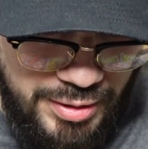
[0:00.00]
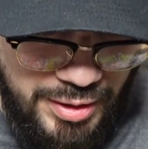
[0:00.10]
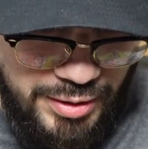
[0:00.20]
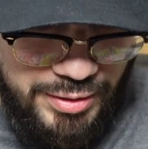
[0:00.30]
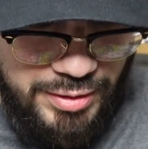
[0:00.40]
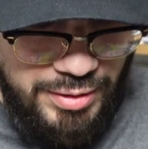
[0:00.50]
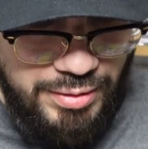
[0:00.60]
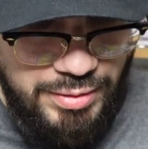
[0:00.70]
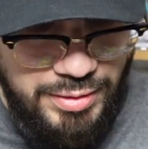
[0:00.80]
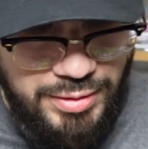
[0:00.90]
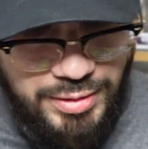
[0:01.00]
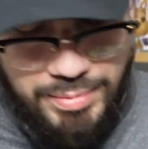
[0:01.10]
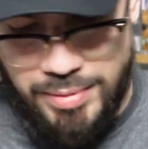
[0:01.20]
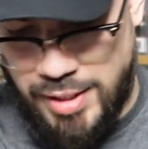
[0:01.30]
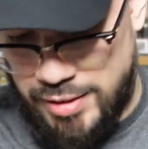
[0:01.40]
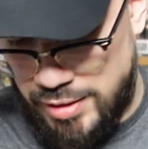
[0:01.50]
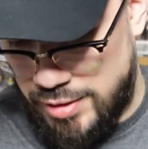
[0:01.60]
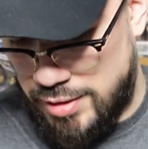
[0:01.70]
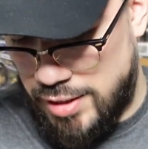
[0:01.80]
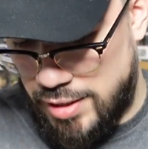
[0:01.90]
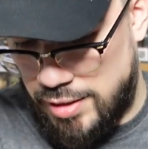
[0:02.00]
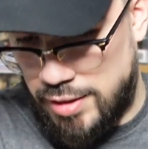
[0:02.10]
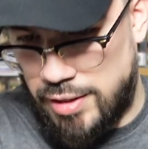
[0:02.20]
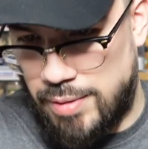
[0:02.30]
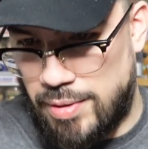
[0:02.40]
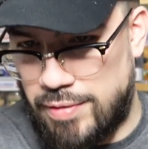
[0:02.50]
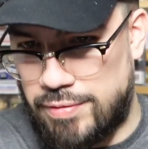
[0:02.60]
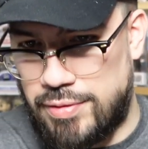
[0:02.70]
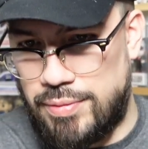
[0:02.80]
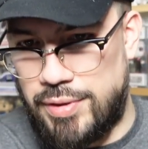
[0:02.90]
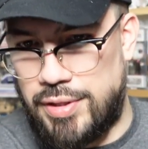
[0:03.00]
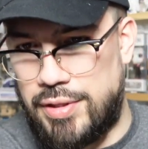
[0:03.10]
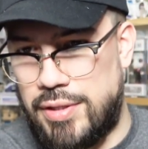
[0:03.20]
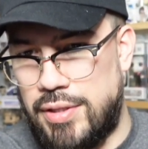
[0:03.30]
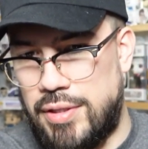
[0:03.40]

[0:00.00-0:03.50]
All right, so this plastic kind of came off a little weird.